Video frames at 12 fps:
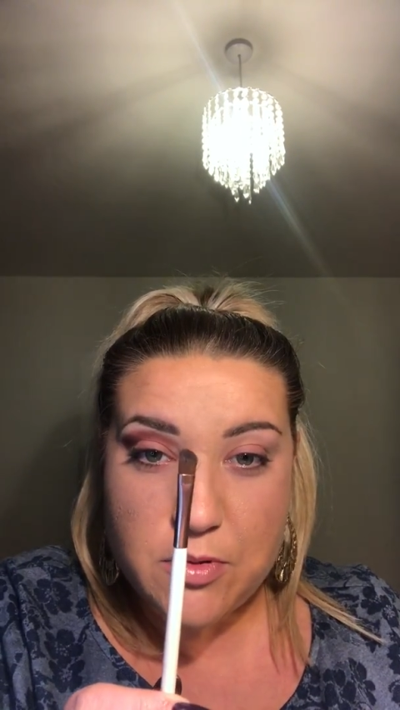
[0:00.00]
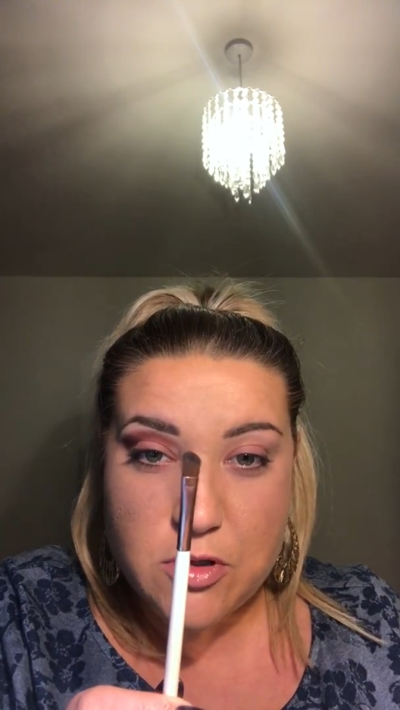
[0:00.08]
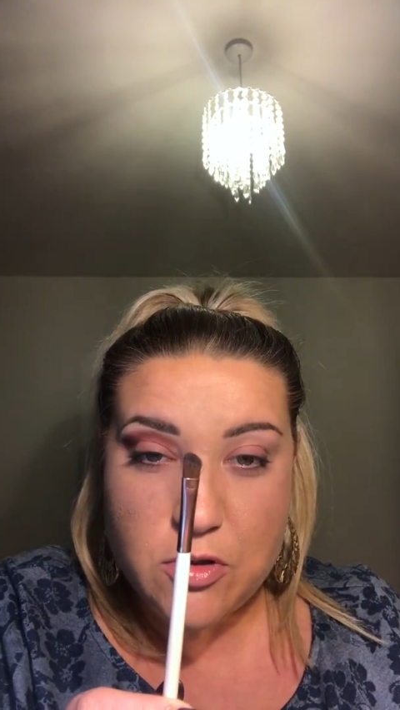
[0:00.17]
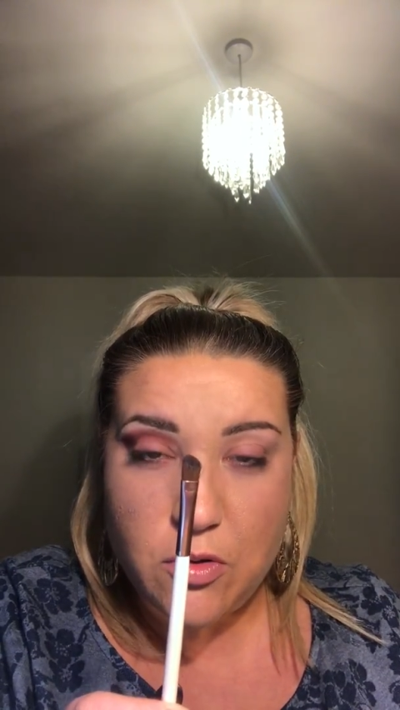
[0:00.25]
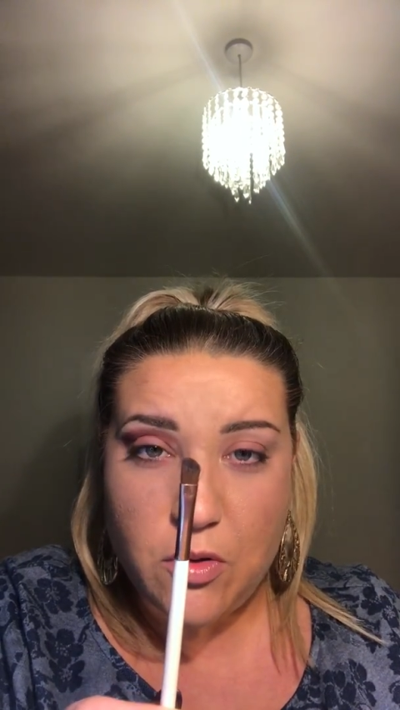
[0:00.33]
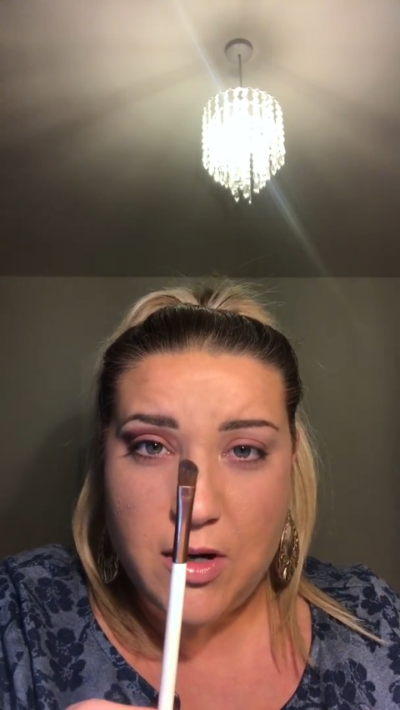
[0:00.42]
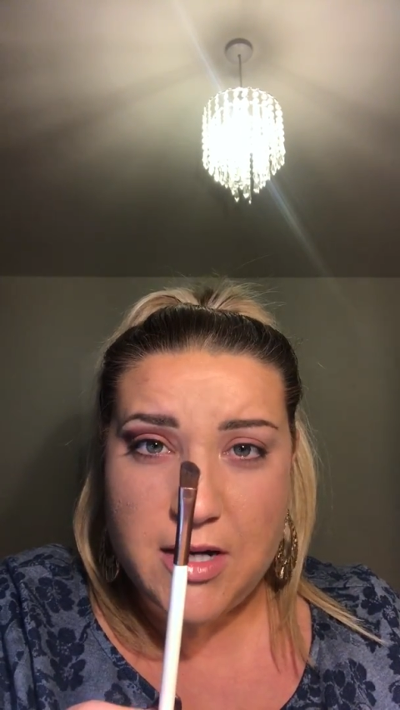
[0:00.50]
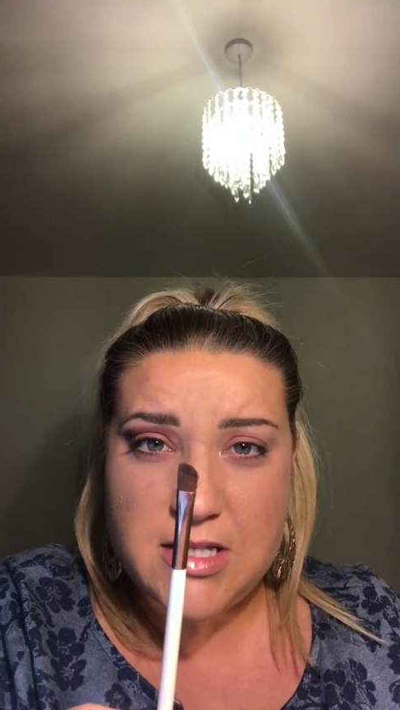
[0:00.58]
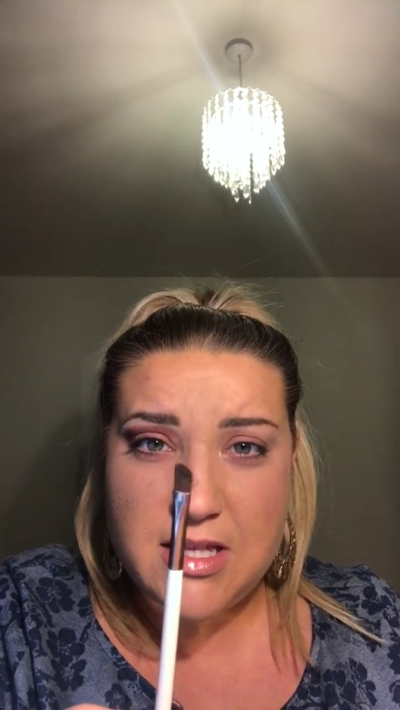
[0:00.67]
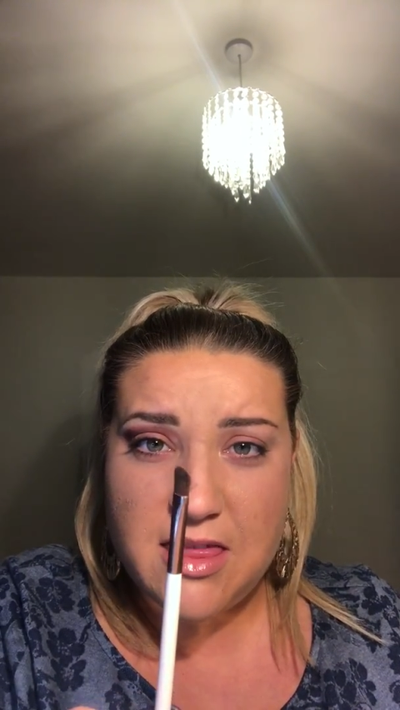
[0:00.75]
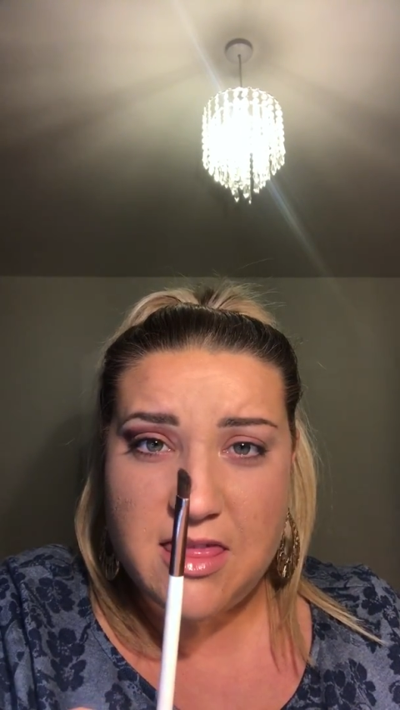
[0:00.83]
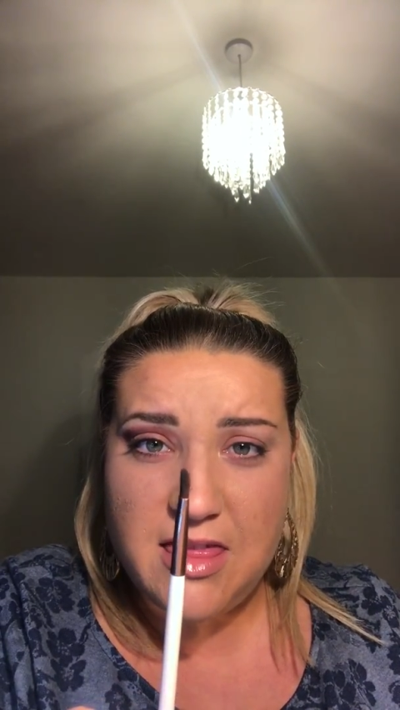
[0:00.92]
So
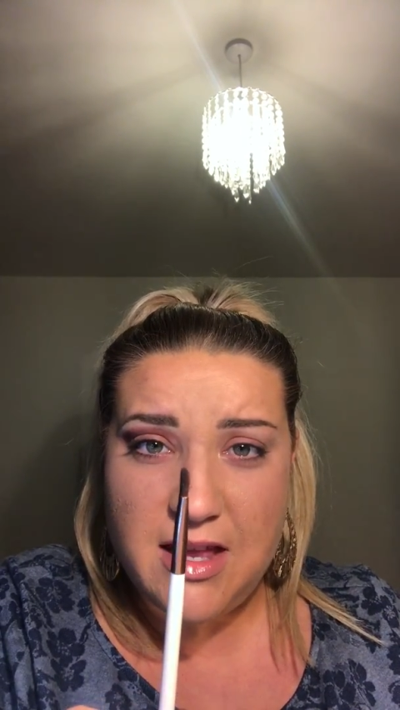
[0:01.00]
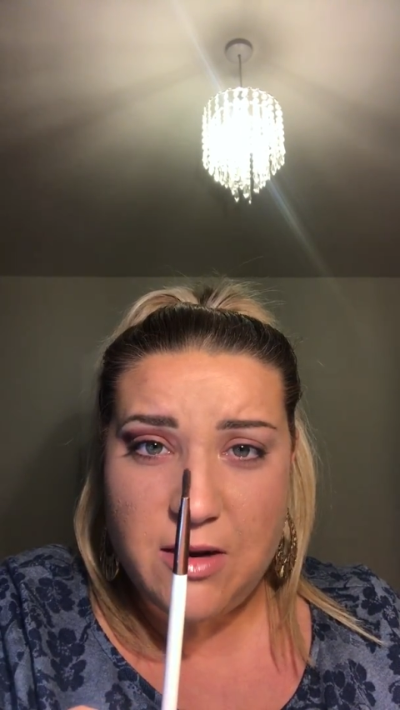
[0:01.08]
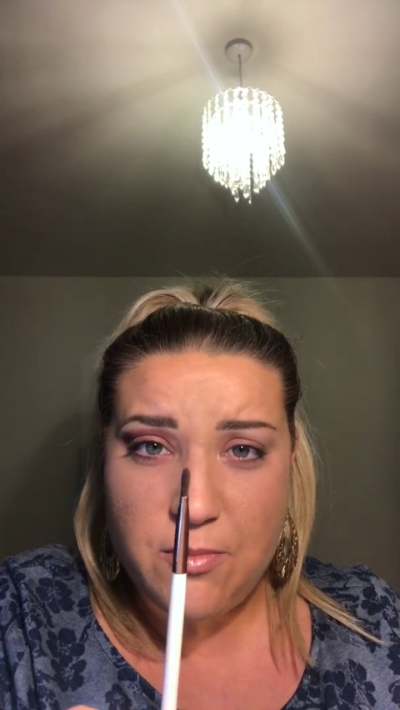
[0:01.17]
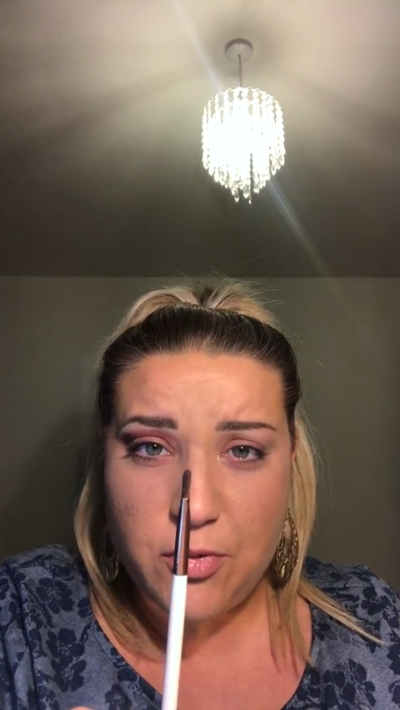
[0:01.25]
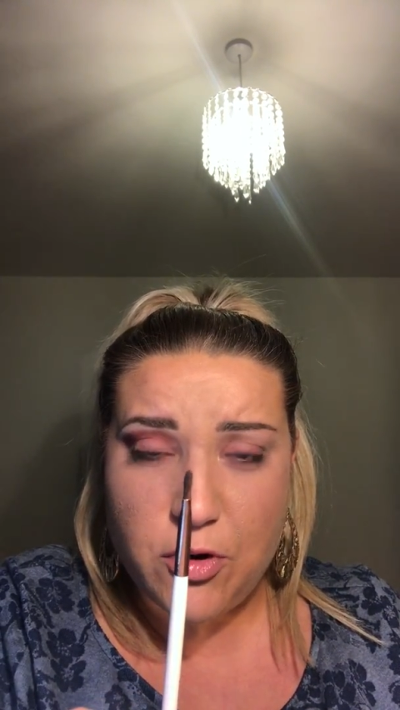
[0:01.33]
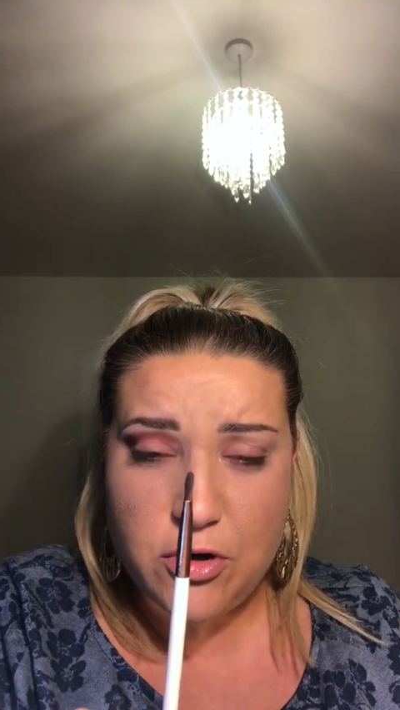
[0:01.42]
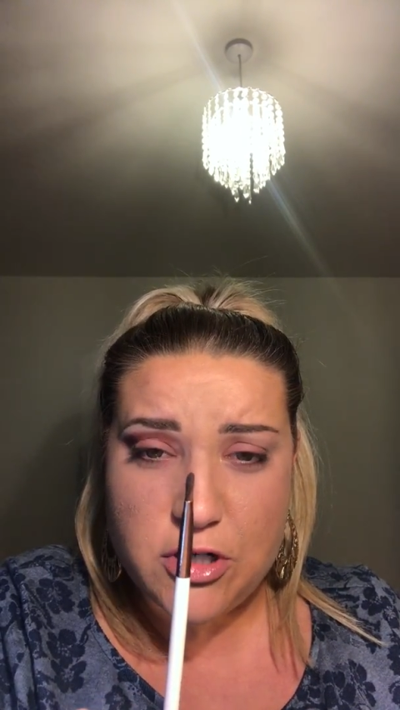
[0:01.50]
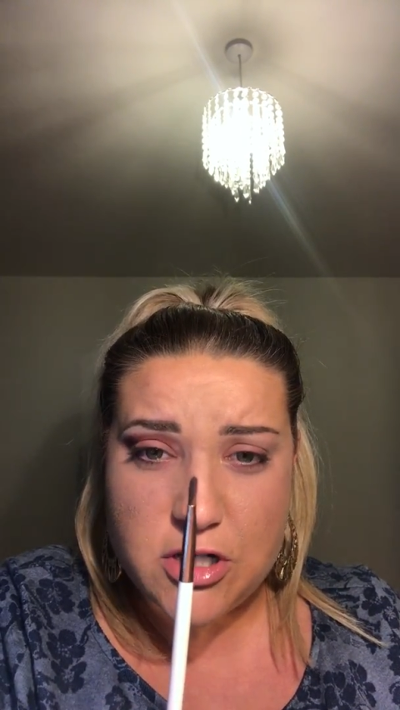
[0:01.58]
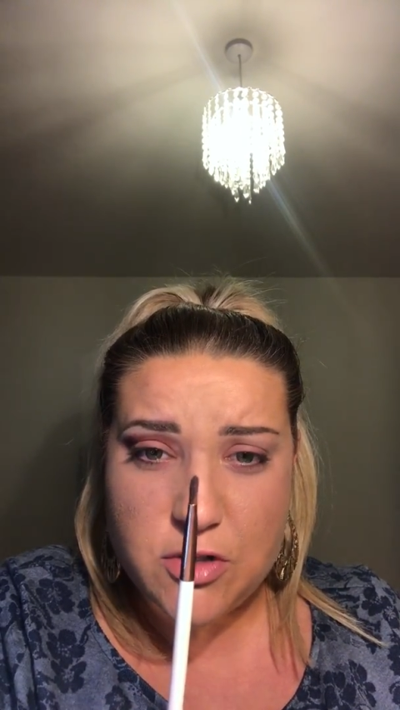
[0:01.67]
it's a thin brush.